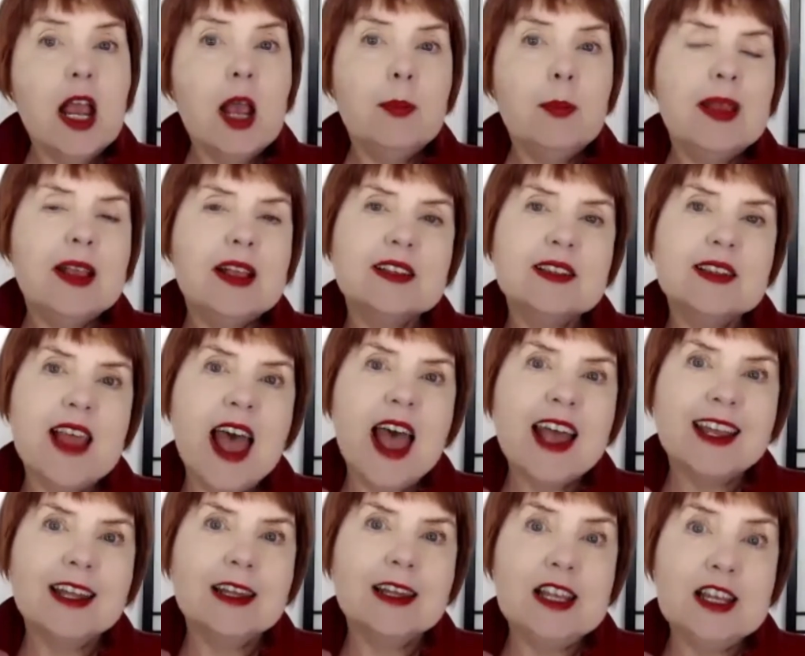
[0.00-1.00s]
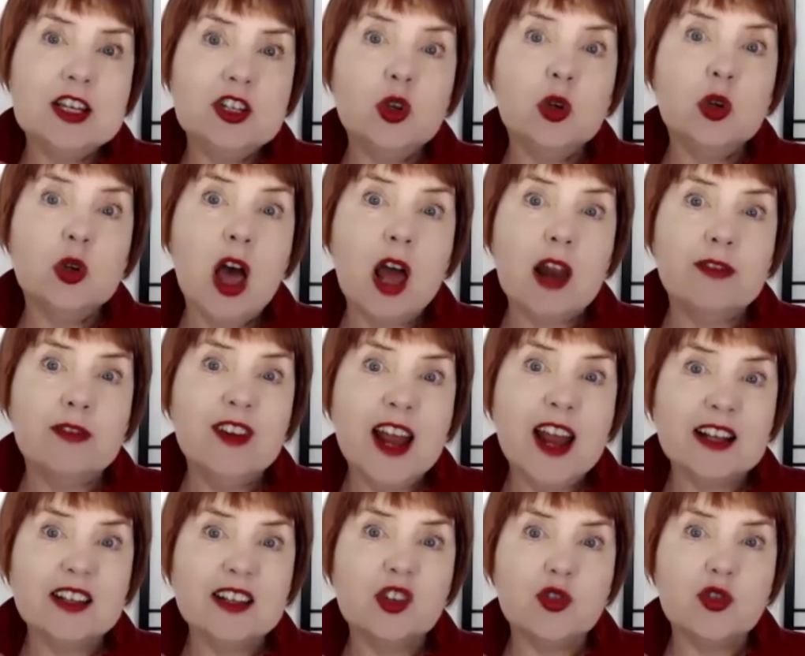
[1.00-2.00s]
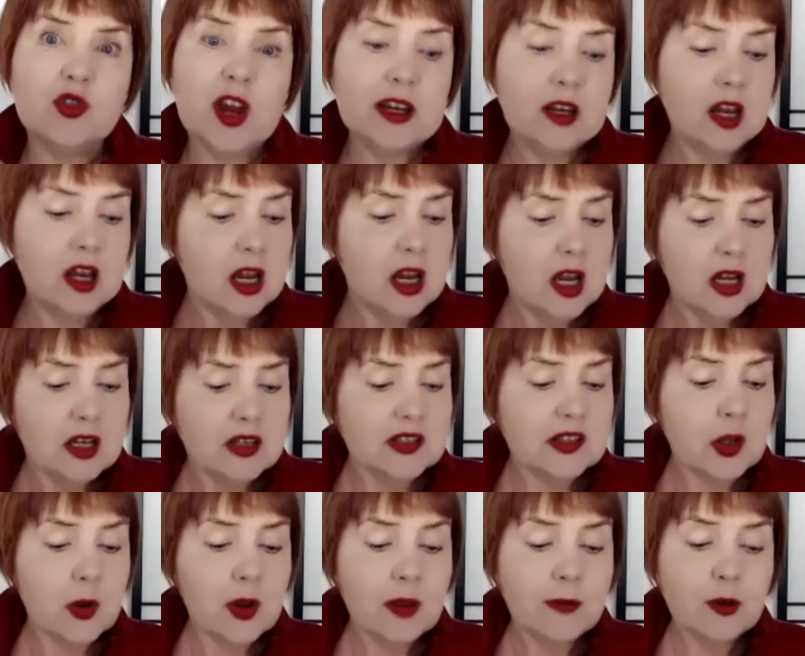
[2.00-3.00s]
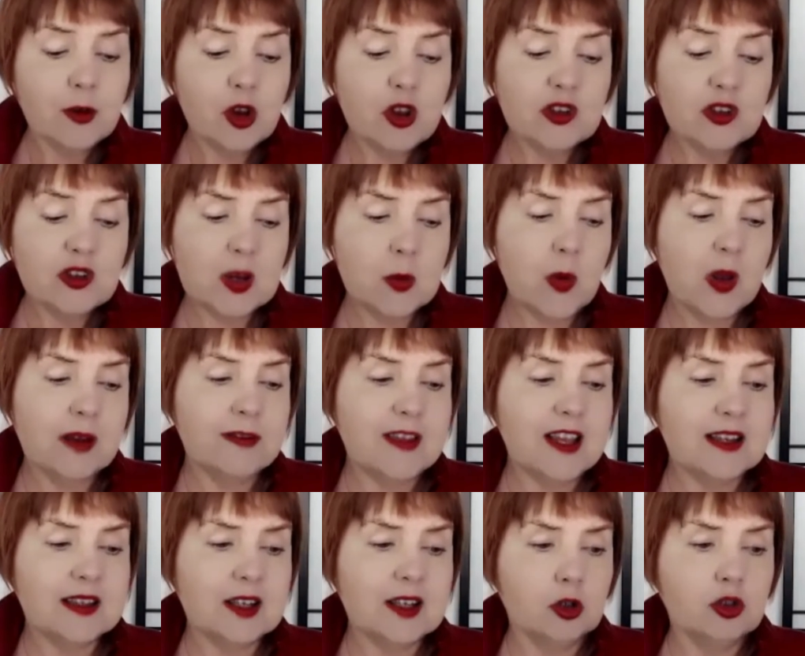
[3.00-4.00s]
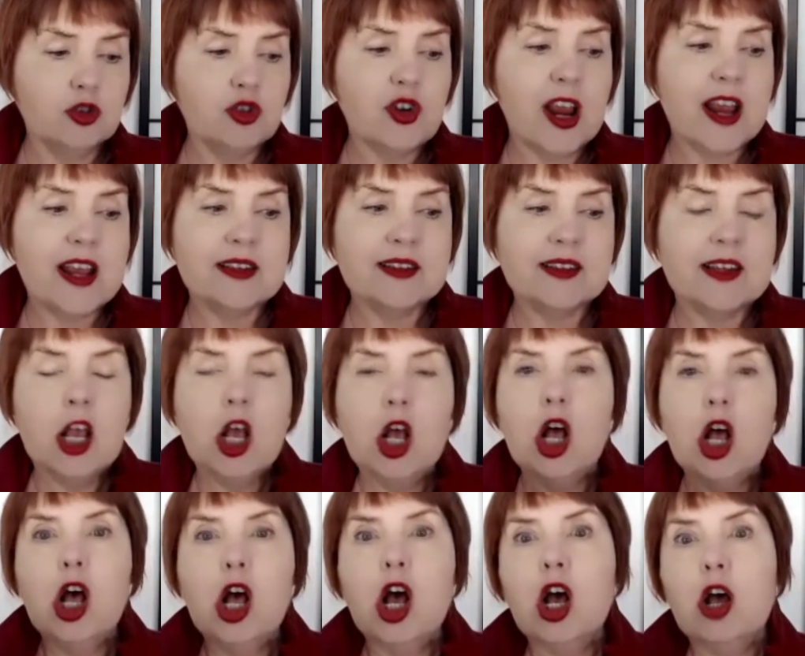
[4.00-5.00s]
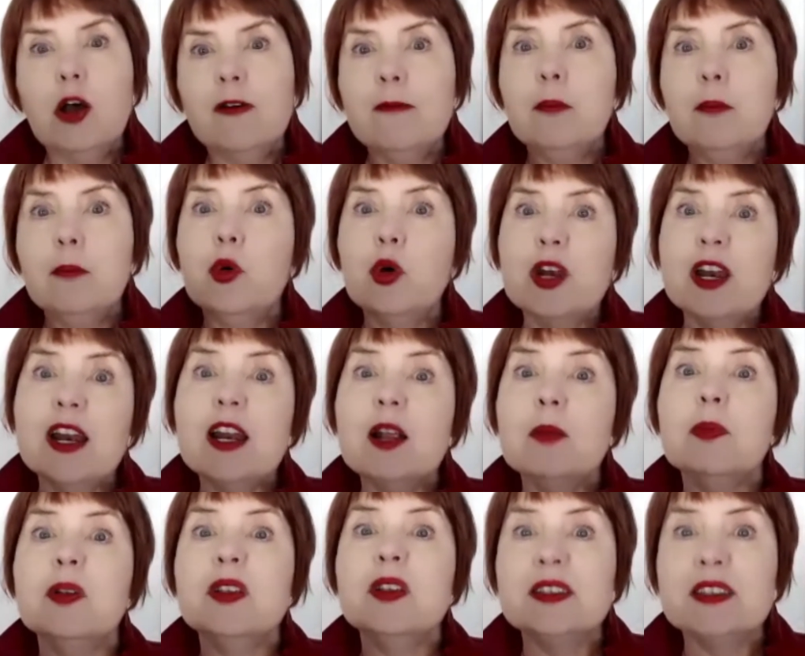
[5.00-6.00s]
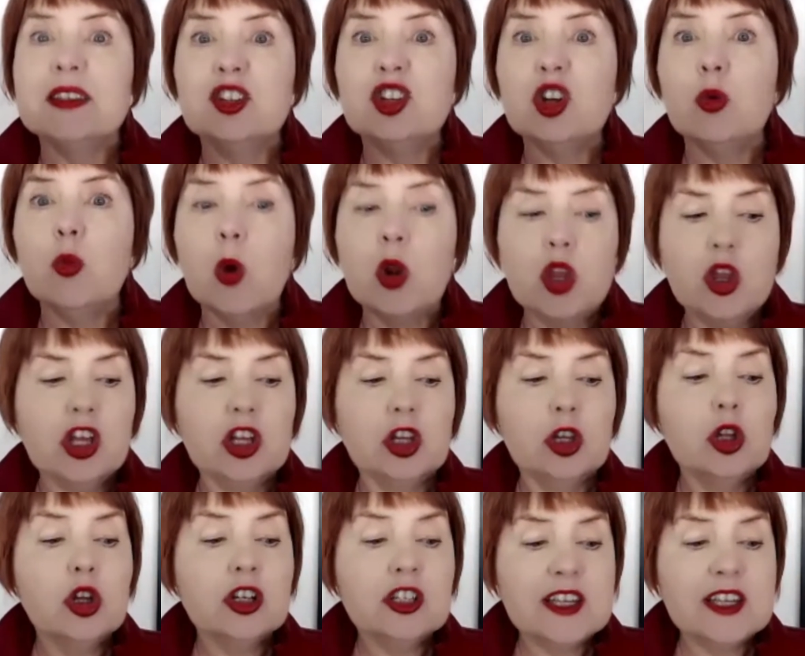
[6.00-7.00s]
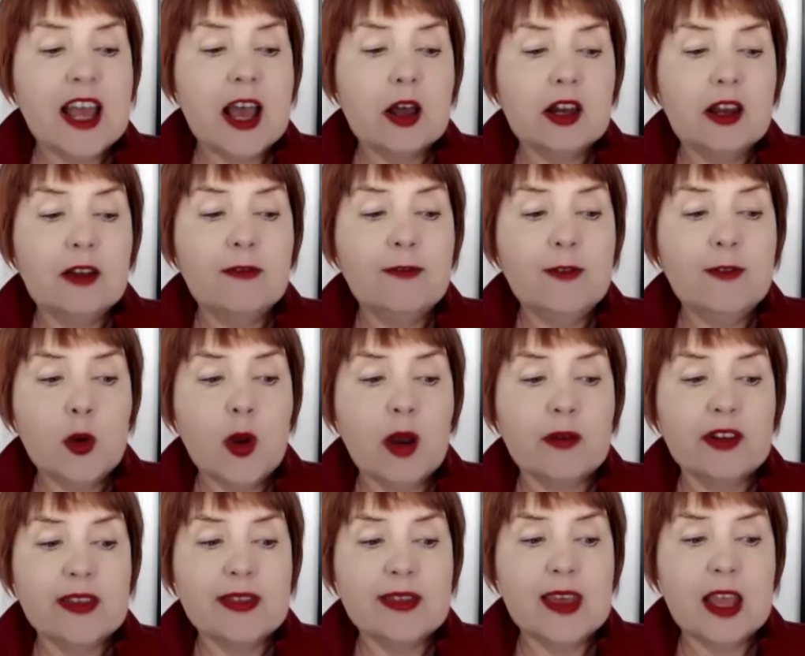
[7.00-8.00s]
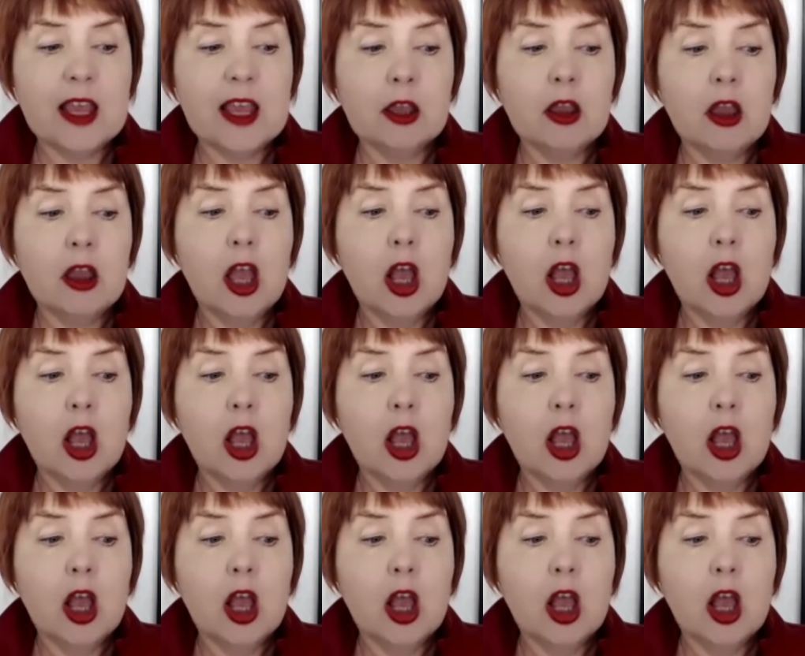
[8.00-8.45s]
because that can lead to a lot of neck strain. So if you're using one of these little trays, put it in position where you can look down and view everything